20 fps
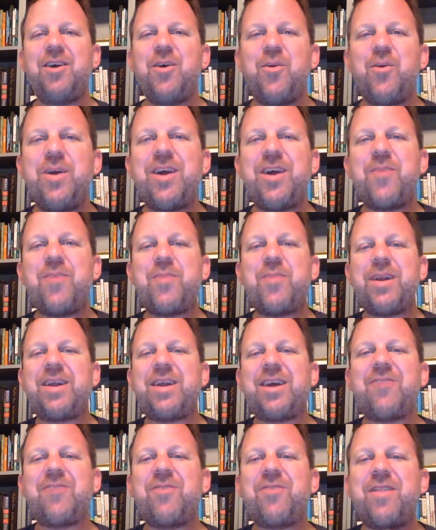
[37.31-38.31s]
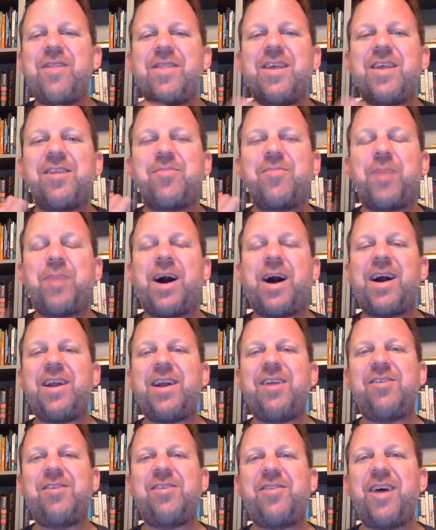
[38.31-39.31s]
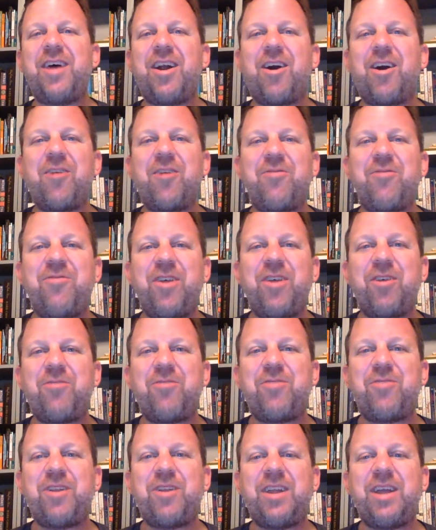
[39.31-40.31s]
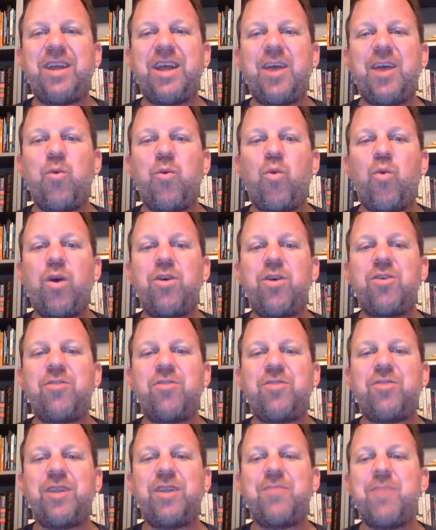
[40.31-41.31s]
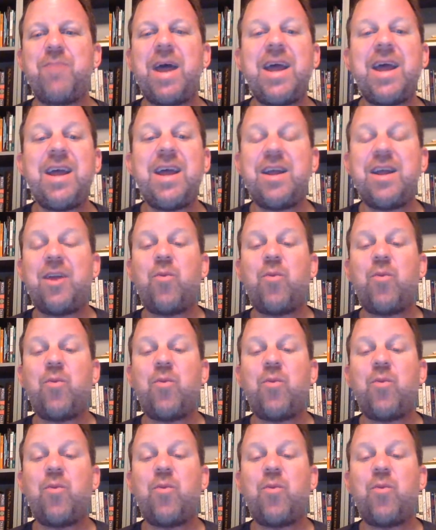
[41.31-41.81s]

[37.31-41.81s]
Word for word: We have been given these bodies that are fearfully and wonderfully made,